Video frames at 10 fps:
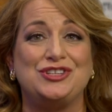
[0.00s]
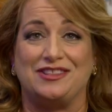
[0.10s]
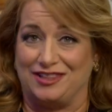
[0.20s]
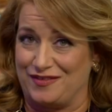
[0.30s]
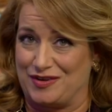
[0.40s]
to
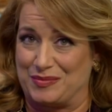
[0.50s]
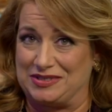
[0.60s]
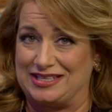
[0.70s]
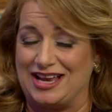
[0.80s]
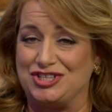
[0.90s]
the Live It Up
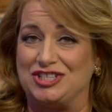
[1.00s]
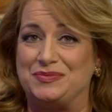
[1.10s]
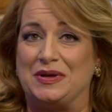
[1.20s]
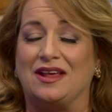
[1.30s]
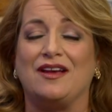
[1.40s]
set. She's
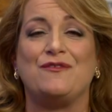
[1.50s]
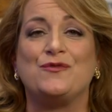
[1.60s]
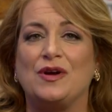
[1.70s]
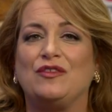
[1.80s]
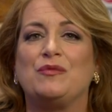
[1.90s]
been a
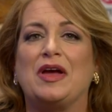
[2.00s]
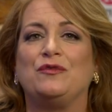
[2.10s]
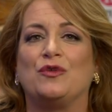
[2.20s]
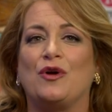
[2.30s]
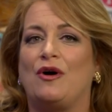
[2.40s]
friend of mine
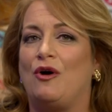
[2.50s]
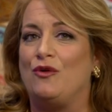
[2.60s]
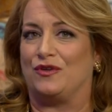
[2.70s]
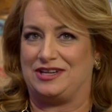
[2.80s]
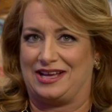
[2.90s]
for
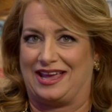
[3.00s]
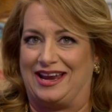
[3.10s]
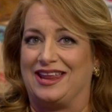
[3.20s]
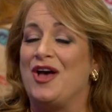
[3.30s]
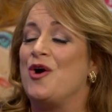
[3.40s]
over a
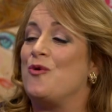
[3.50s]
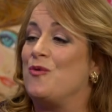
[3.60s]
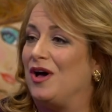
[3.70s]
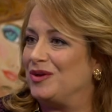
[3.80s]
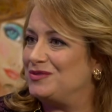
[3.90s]
decade.
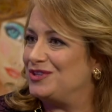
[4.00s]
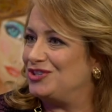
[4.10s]
Welcome to the